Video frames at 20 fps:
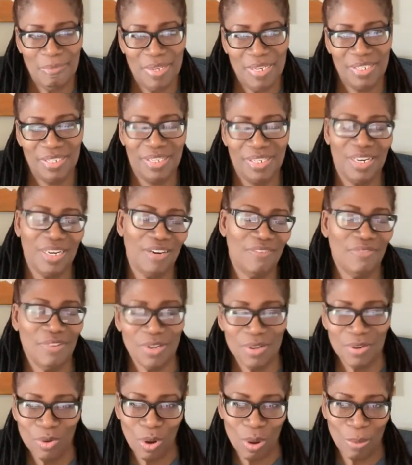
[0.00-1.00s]
Instead of
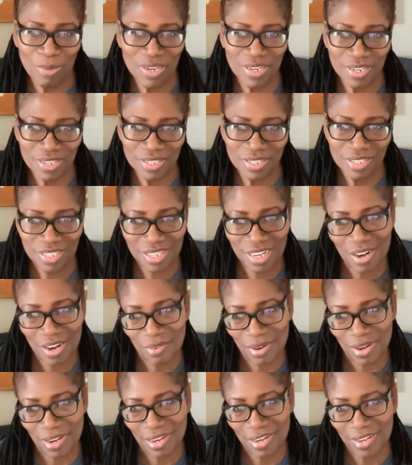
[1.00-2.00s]
the normal
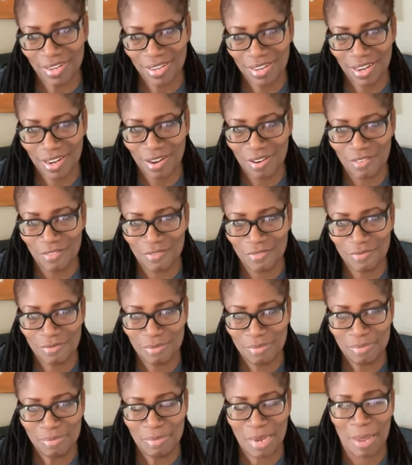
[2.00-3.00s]
sharing of
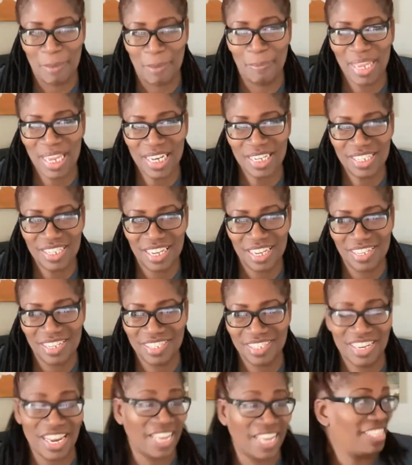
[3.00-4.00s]
my
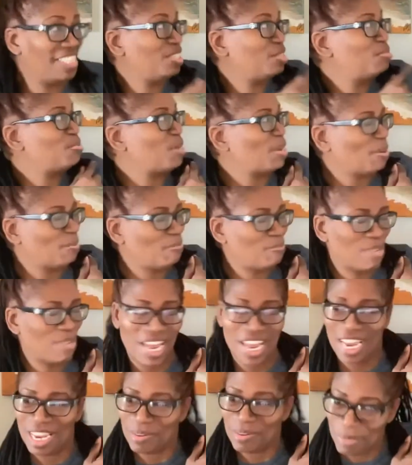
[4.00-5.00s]
paintings like this one
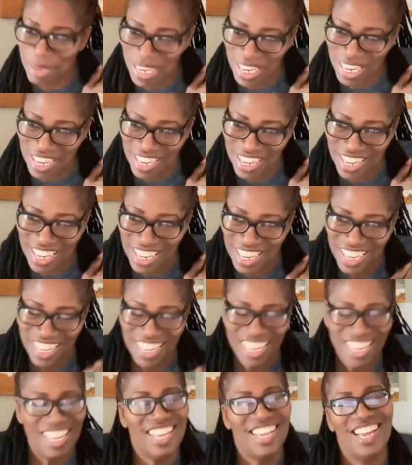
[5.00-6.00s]
behind me,
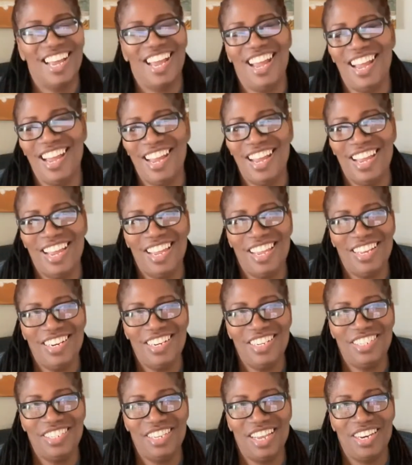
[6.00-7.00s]

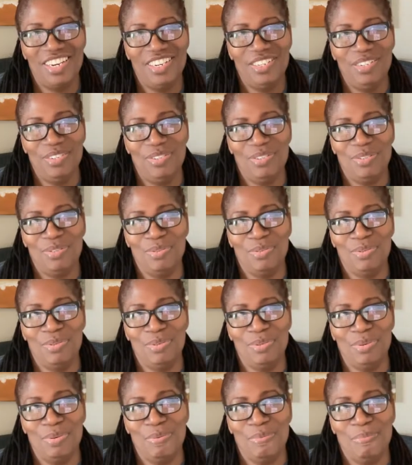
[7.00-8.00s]
I decided to
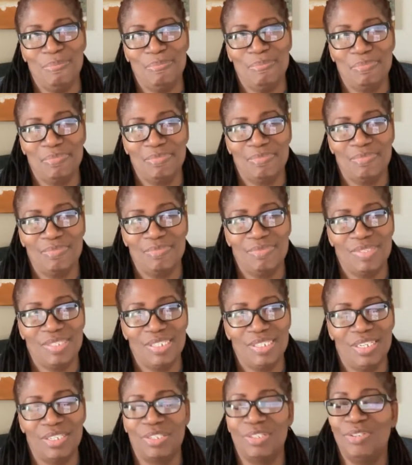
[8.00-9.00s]
do
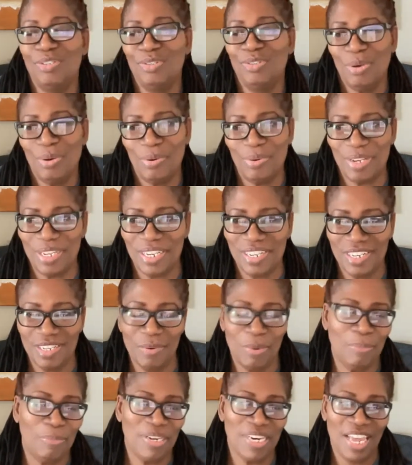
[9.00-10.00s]
a story.
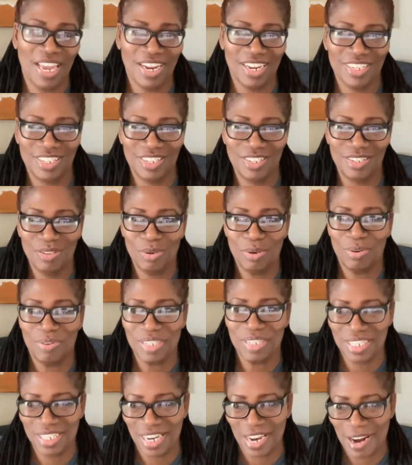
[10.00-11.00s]
It would be like a
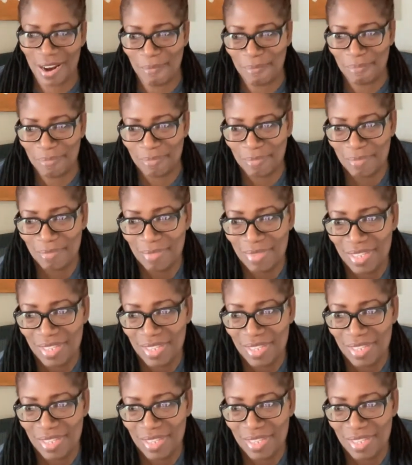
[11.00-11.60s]
story time.